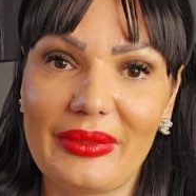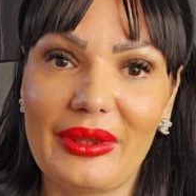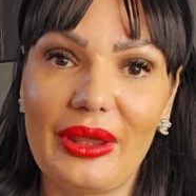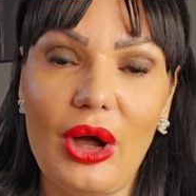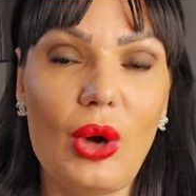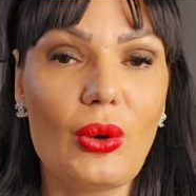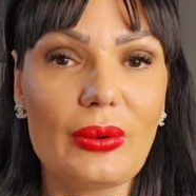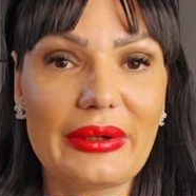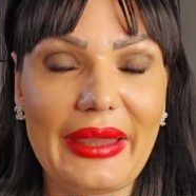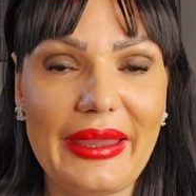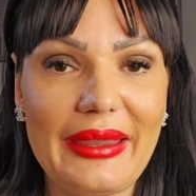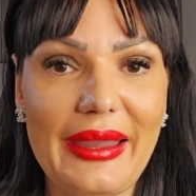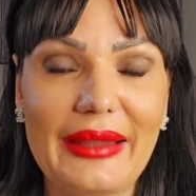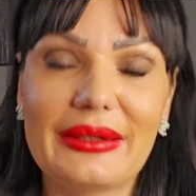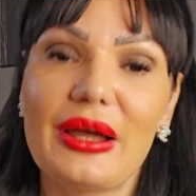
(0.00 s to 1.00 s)

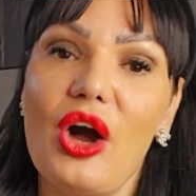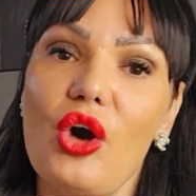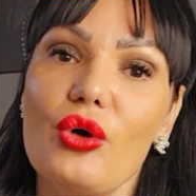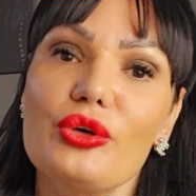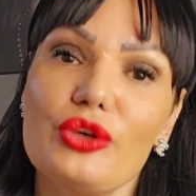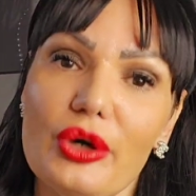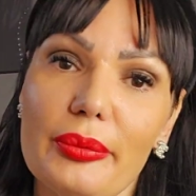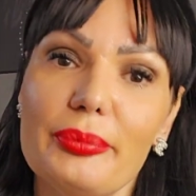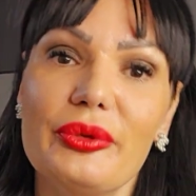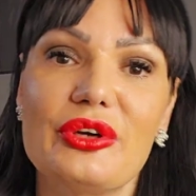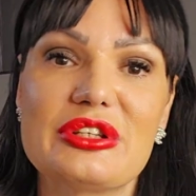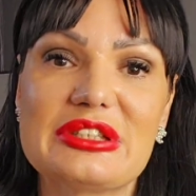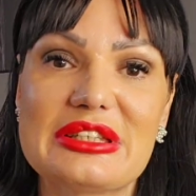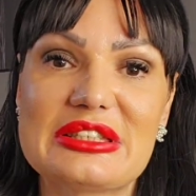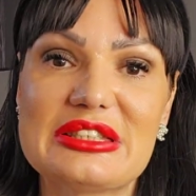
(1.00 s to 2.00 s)
Okay, and how your
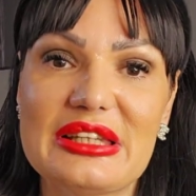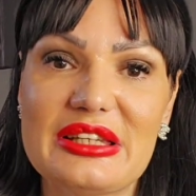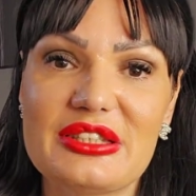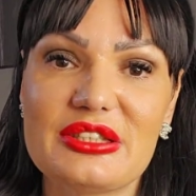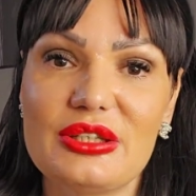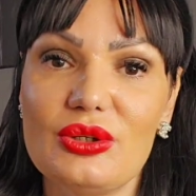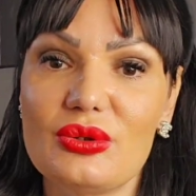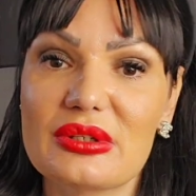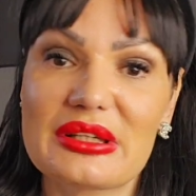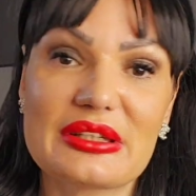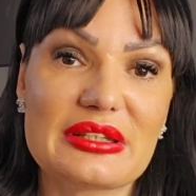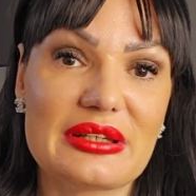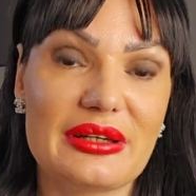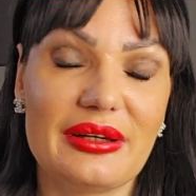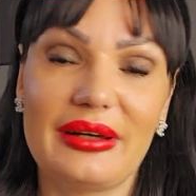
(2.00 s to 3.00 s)
person sees you,
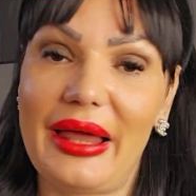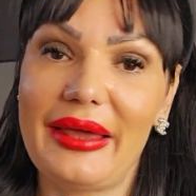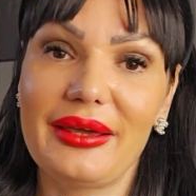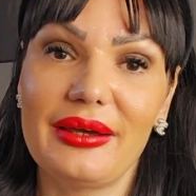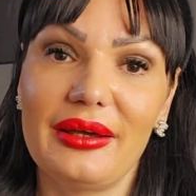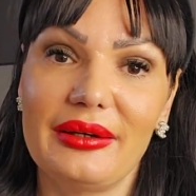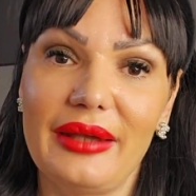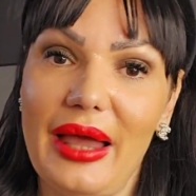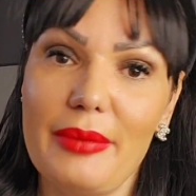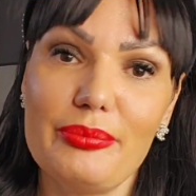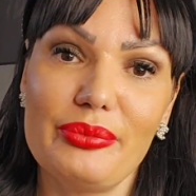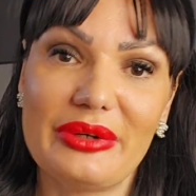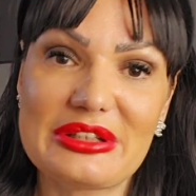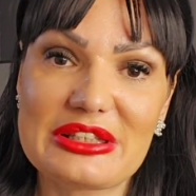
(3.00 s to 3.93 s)
like an empress